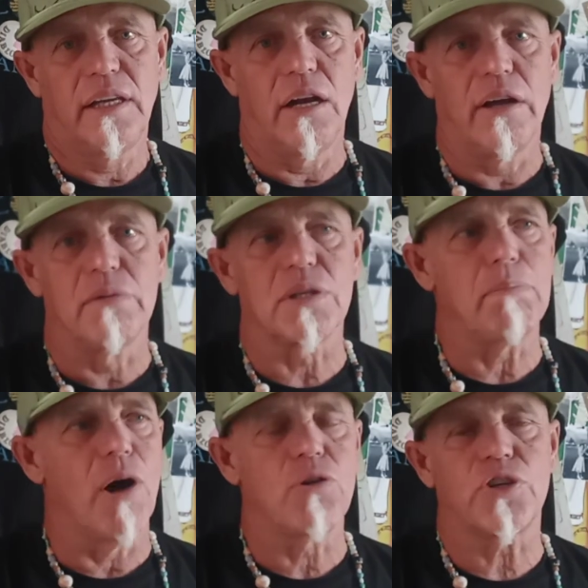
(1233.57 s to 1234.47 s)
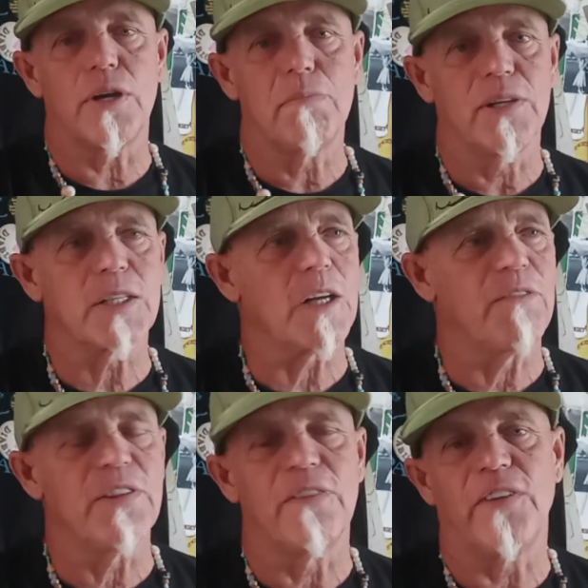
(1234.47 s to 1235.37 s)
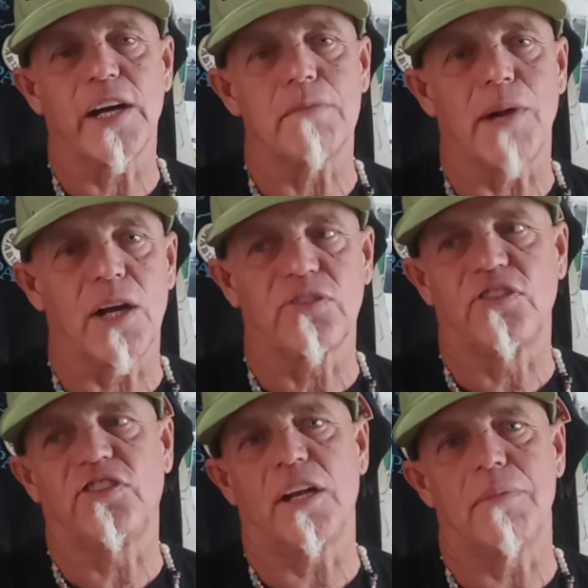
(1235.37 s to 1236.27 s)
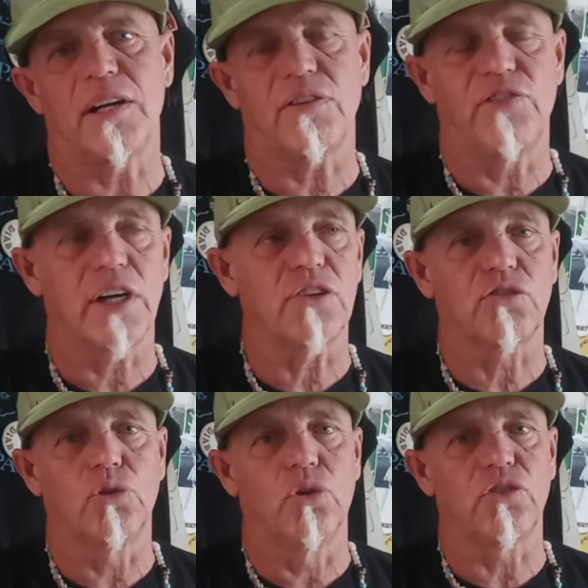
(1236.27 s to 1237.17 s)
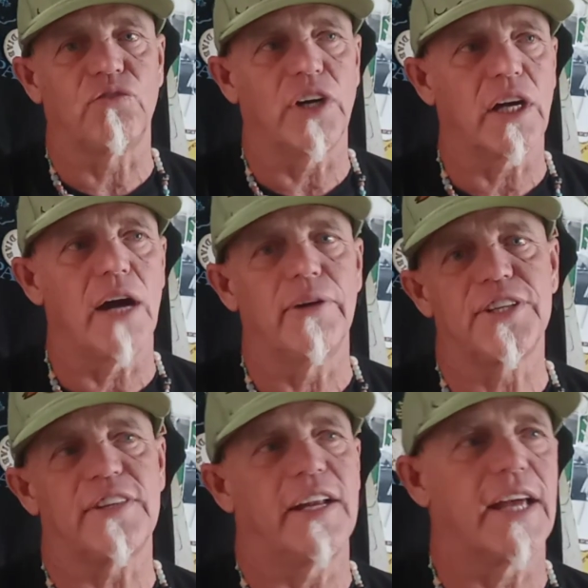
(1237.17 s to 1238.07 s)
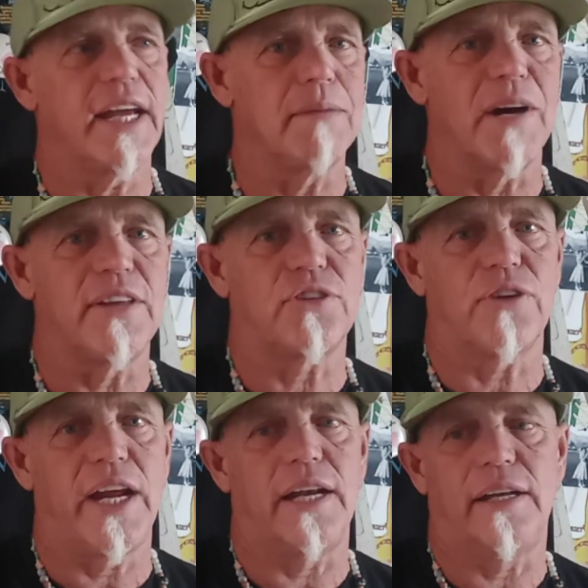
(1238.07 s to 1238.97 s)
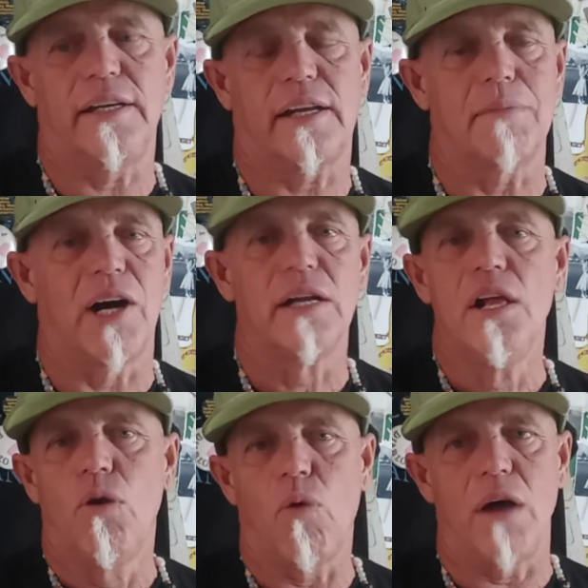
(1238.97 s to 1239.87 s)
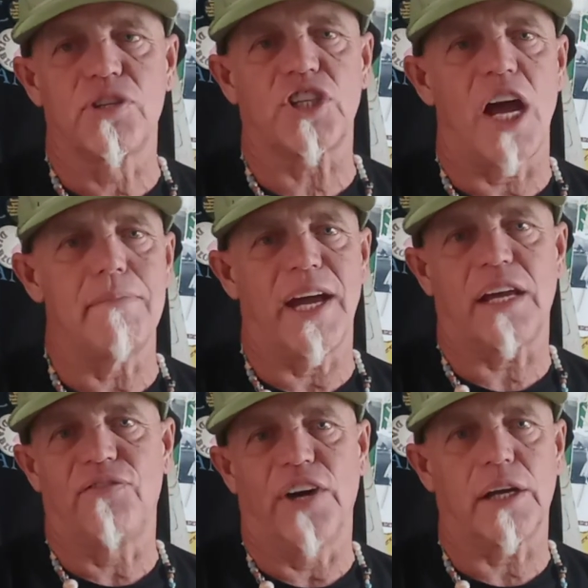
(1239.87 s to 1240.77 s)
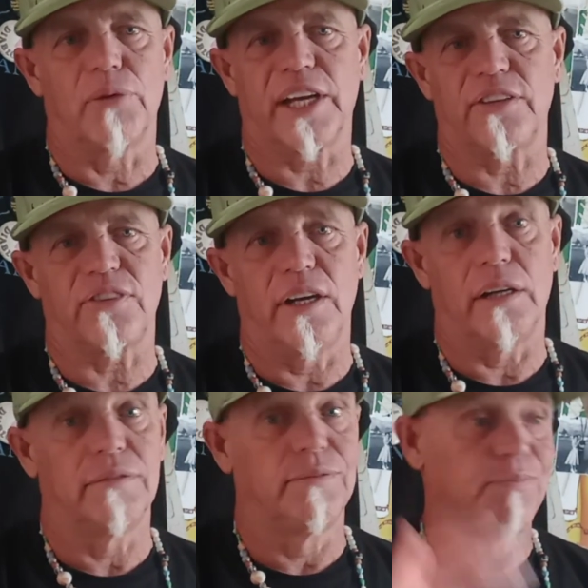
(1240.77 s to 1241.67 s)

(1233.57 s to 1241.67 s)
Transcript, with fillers: You know, he was a poacher. He put stuff in the fucking bottles and sent them out to fucking schools and fucking got rich. And then he got hit by the train. And you, come on. Why was Steinbeck and fucking Ricketts there?